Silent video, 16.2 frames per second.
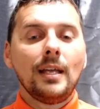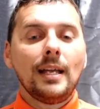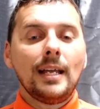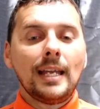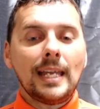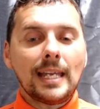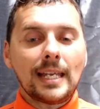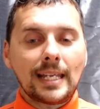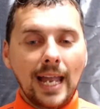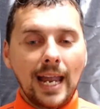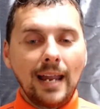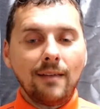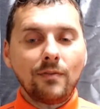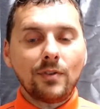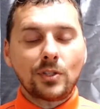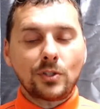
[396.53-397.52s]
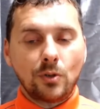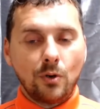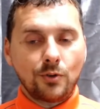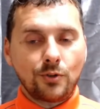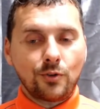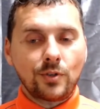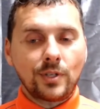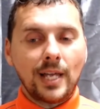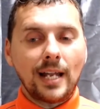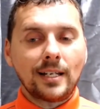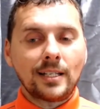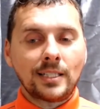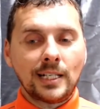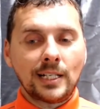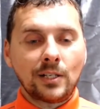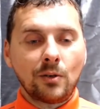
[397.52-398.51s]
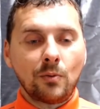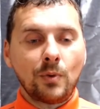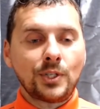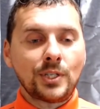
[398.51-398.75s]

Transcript: he gave the soldiers that signal which